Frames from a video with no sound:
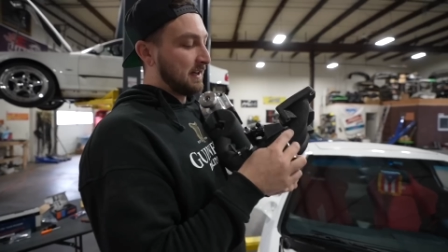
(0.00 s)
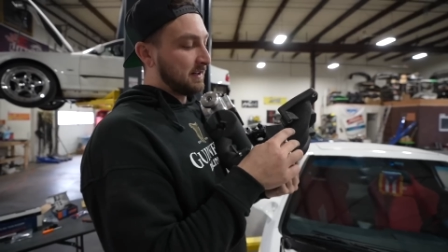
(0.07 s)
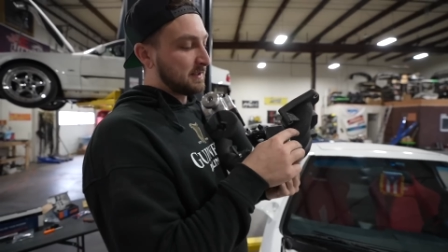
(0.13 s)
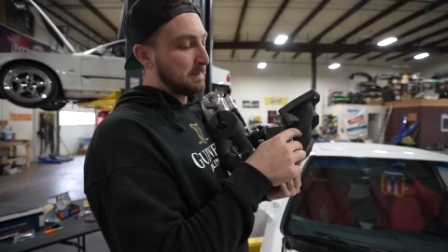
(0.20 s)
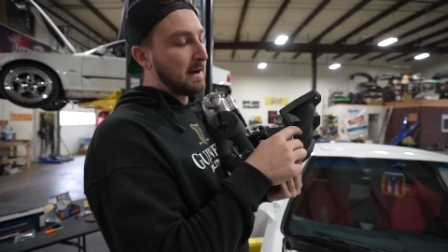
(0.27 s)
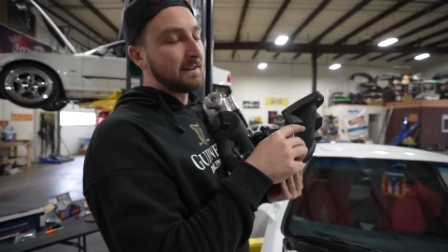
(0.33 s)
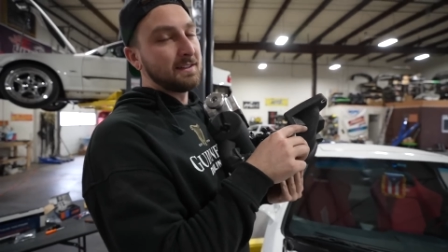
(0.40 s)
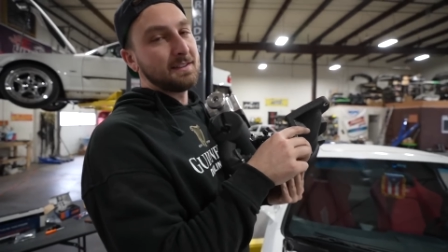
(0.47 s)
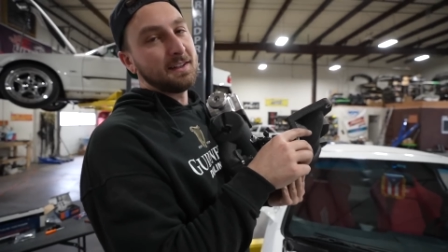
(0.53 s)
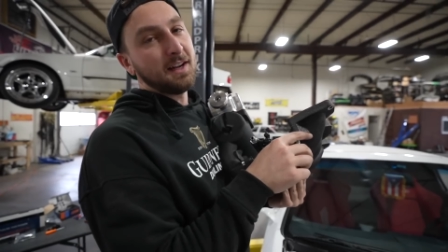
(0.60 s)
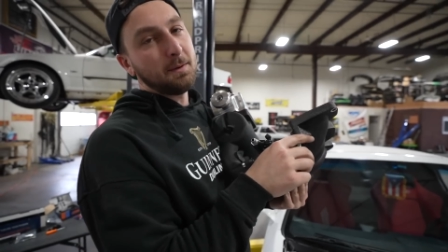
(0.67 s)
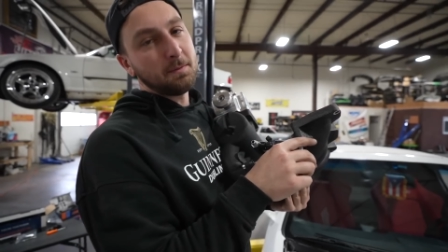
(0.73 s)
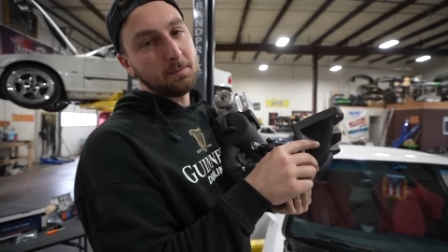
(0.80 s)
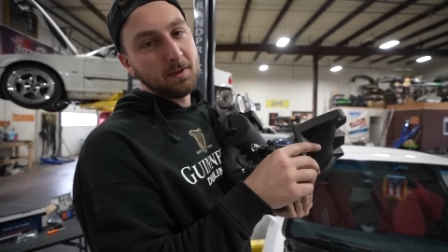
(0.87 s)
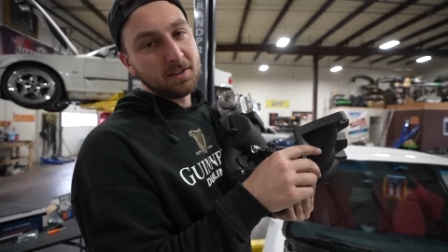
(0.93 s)
now let's mock this thing
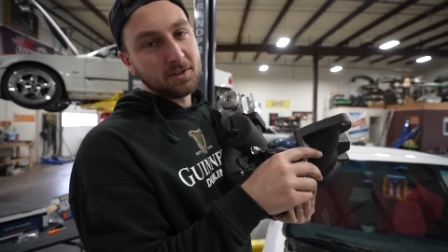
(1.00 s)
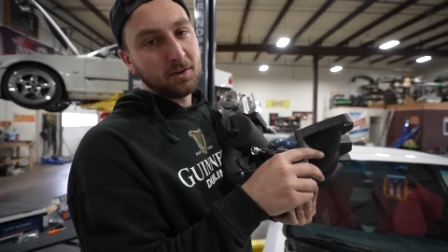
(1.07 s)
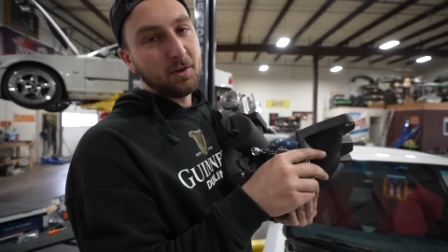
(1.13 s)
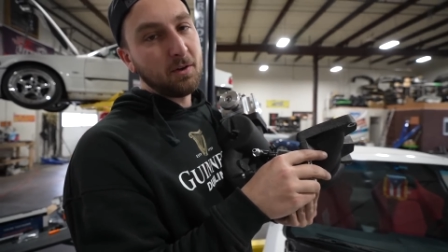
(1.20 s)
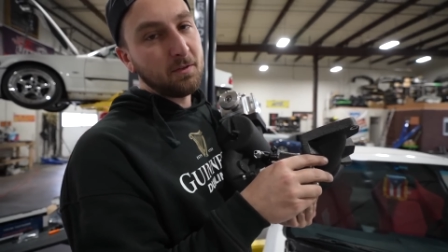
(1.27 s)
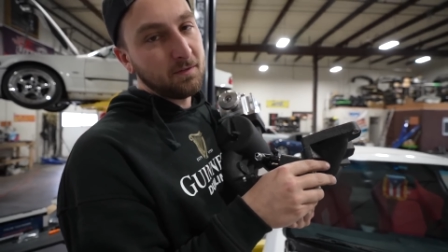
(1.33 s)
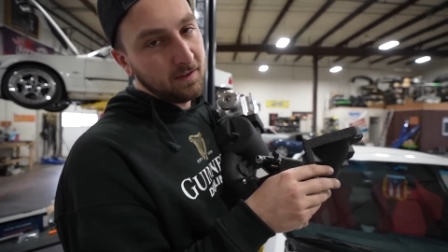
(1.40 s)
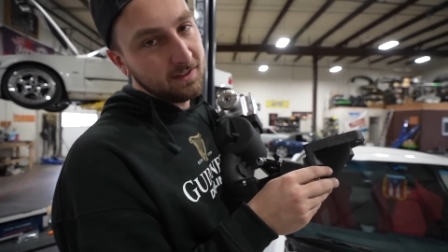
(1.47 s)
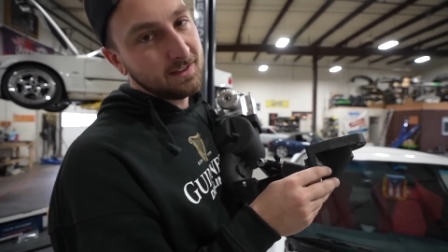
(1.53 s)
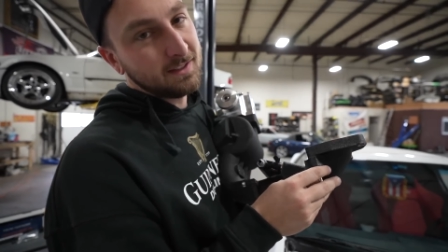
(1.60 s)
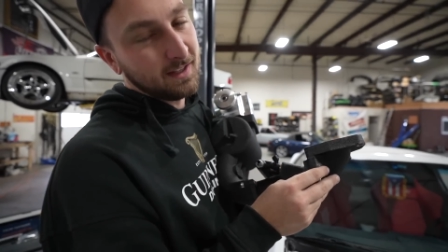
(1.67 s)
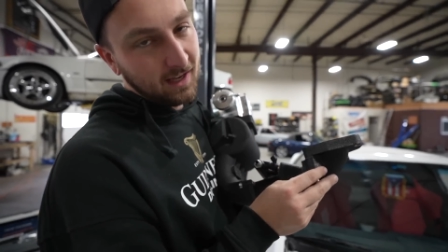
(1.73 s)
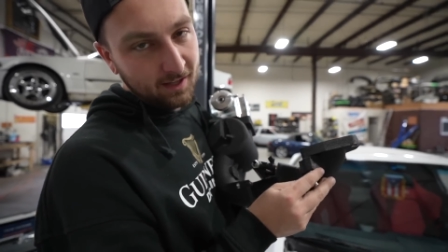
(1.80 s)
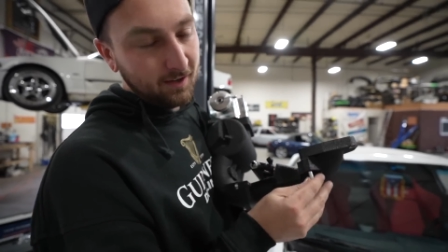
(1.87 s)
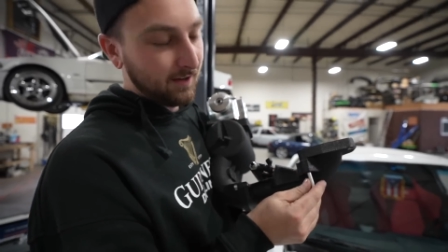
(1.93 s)
up and make sure it all fits
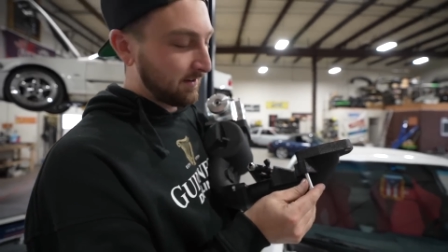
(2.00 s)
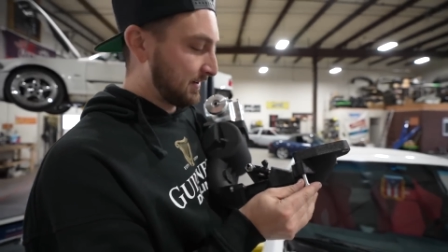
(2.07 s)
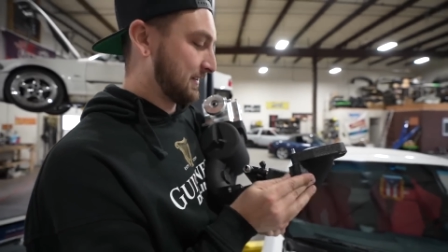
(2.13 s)
together.